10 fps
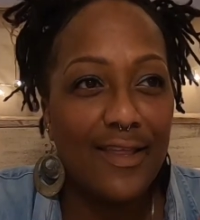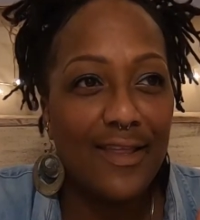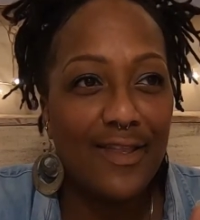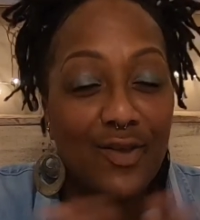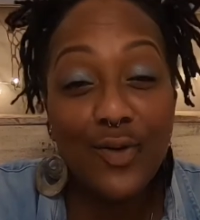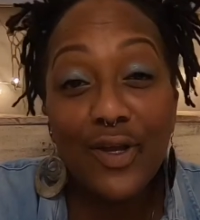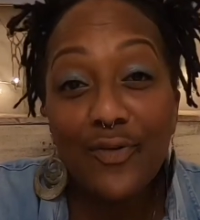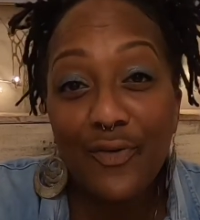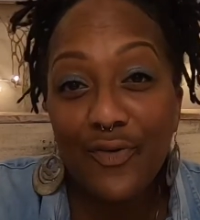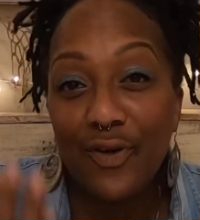you get a
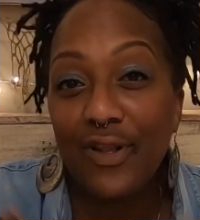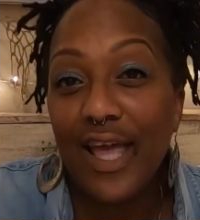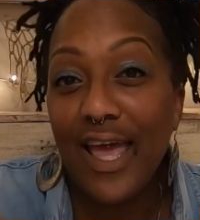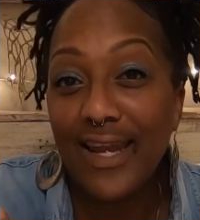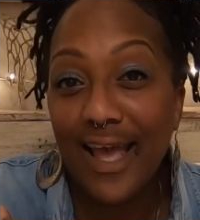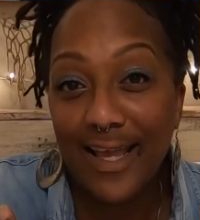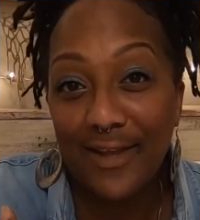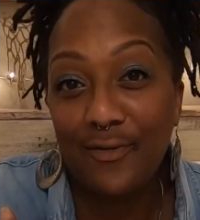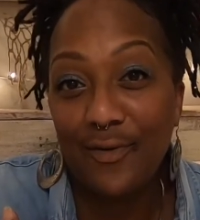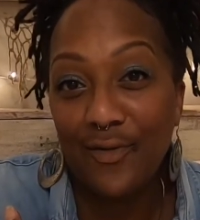referral and I get
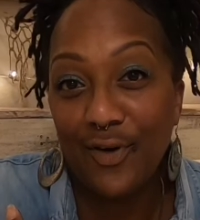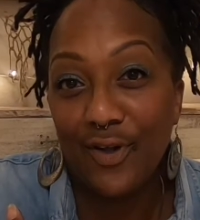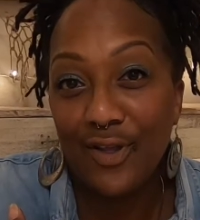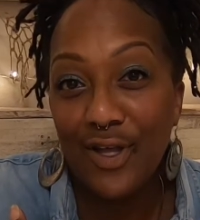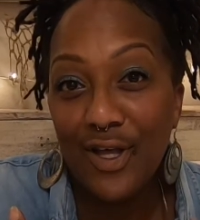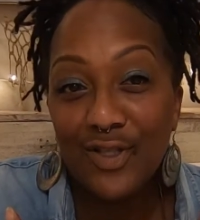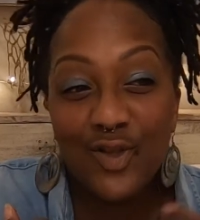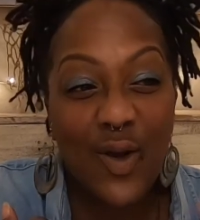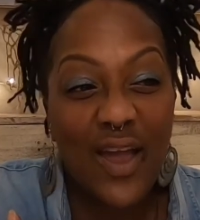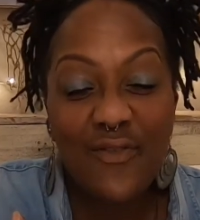a referral.
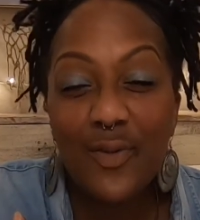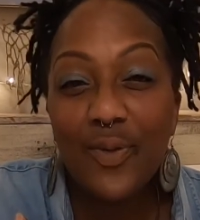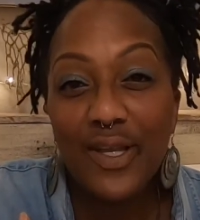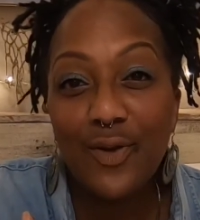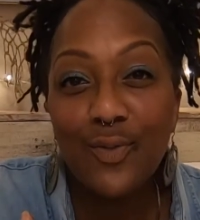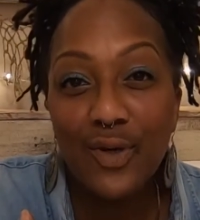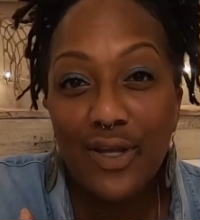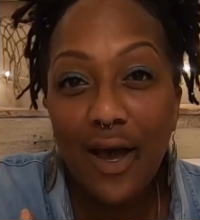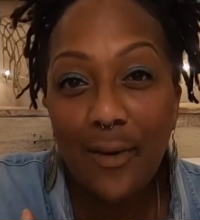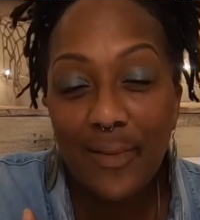So everybody who would
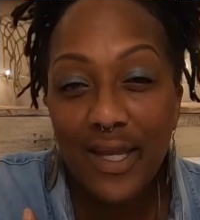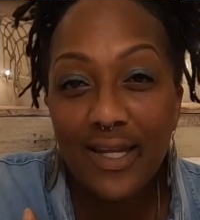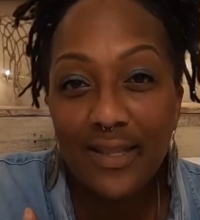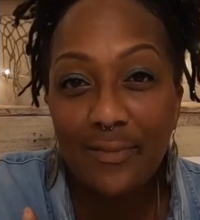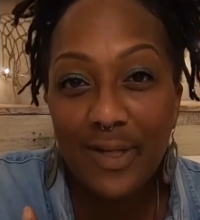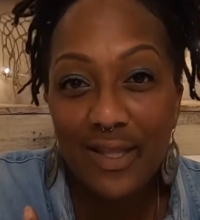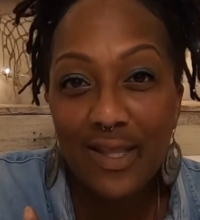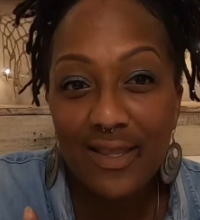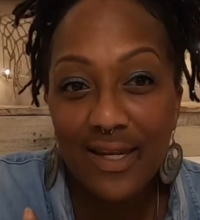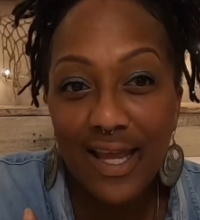come in the middle
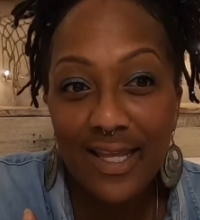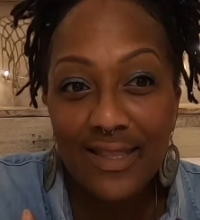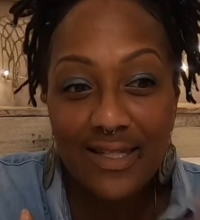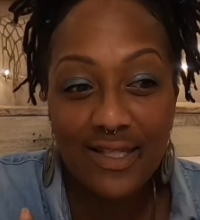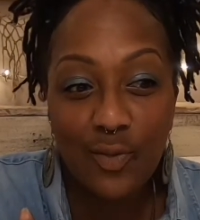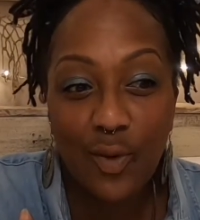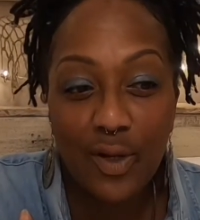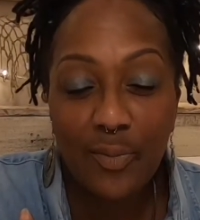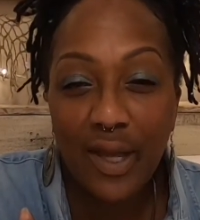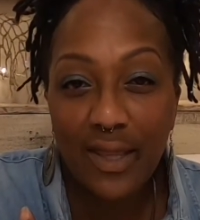of the night that didn't want to
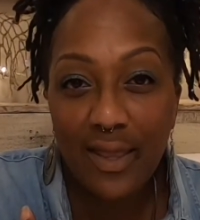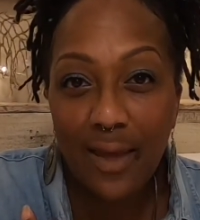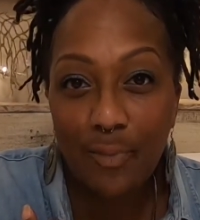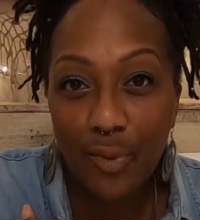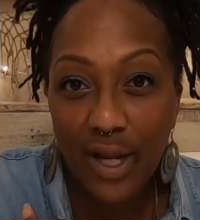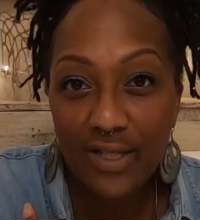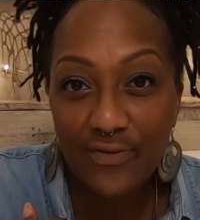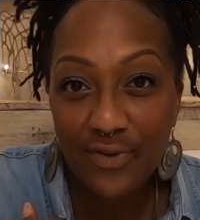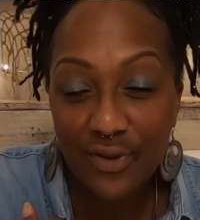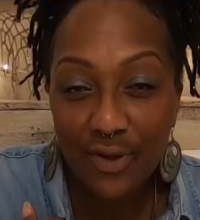pay that price
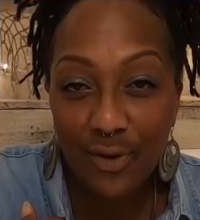for the